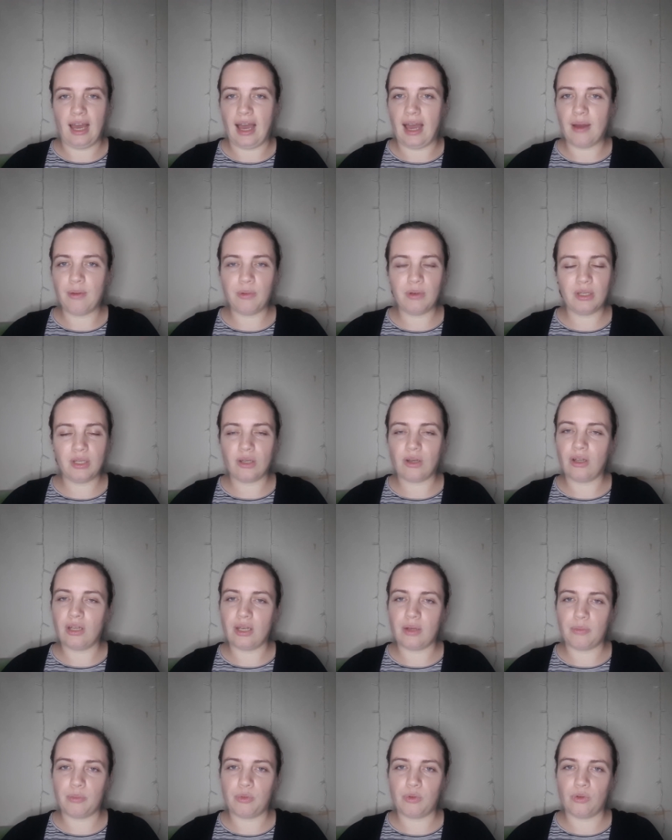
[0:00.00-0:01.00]
I wouldn't call
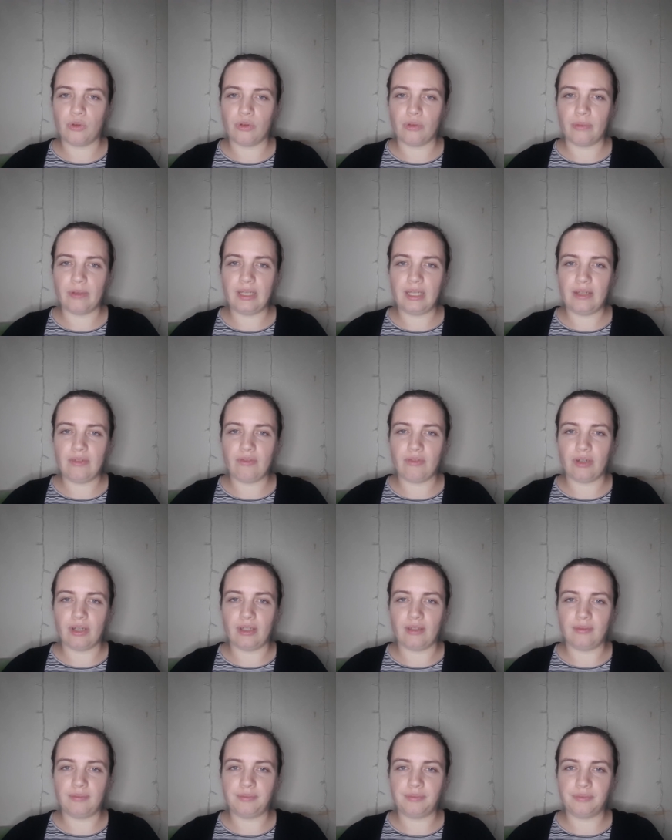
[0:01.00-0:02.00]
it poor. We live
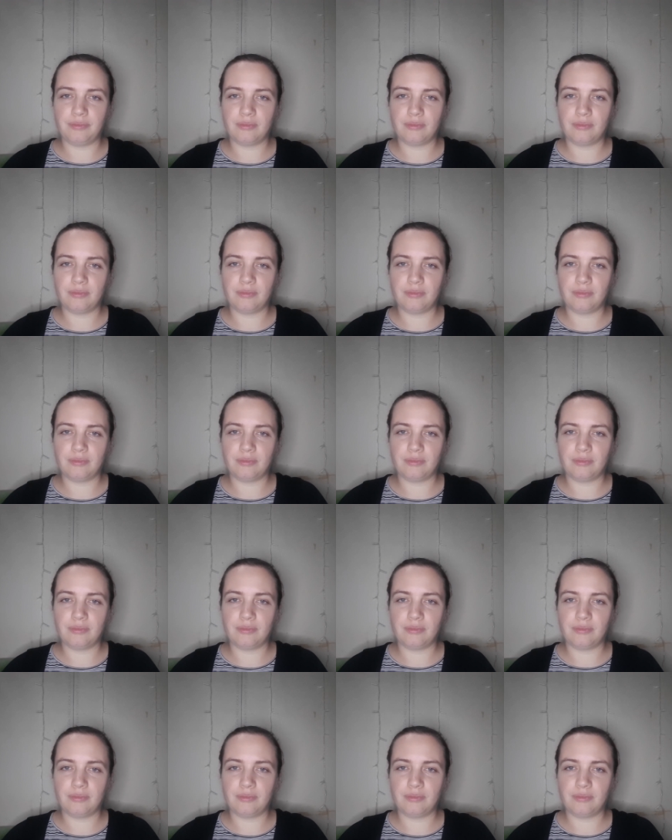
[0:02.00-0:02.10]
well.